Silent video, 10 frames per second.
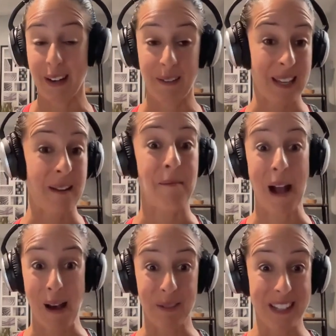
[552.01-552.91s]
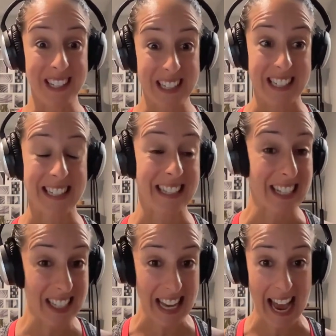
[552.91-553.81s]
And I was like, wow,
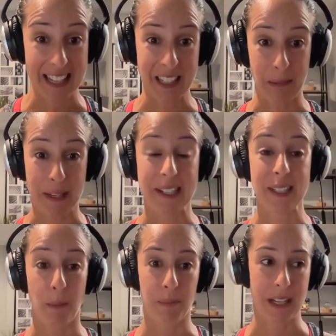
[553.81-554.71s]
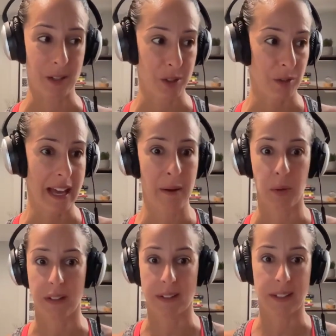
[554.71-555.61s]
this has to be something. So that
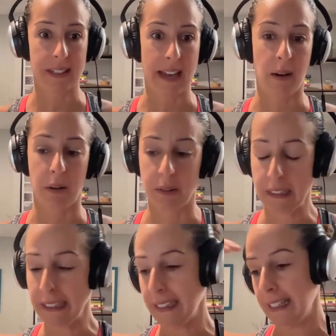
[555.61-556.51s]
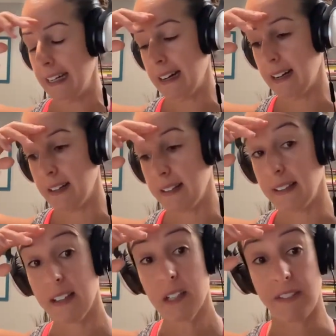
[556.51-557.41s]
was now
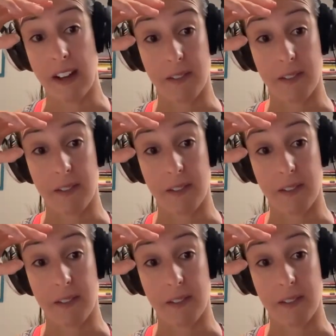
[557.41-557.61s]
at least 5